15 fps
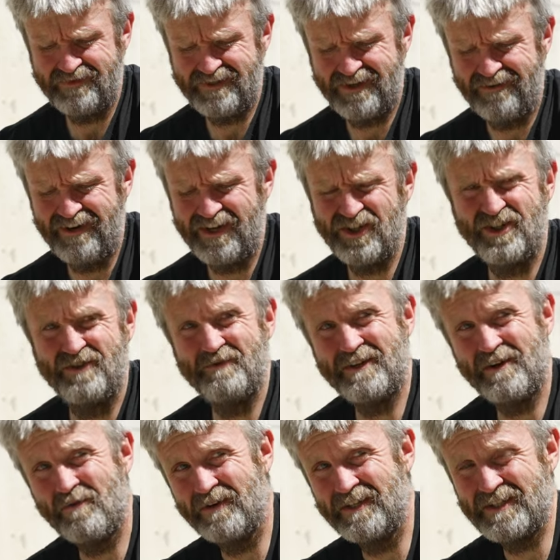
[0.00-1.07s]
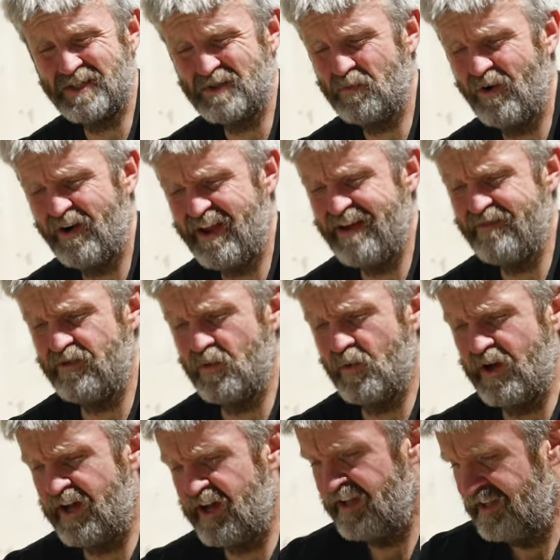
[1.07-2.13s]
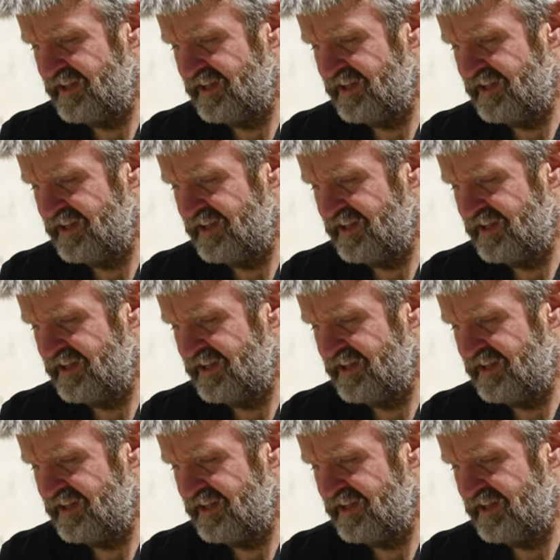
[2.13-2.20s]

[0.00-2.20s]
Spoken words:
direction. We don't want it to spray everywhere.